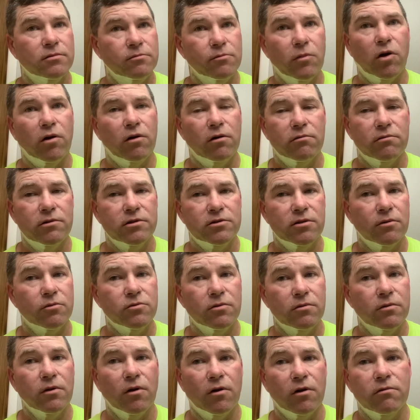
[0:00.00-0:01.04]
always
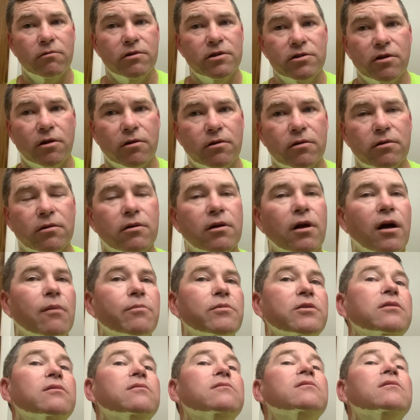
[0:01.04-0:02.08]
a third
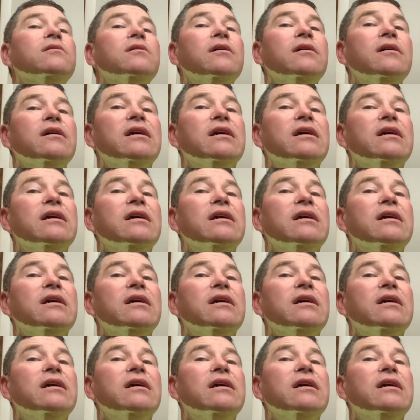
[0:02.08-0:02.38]
option.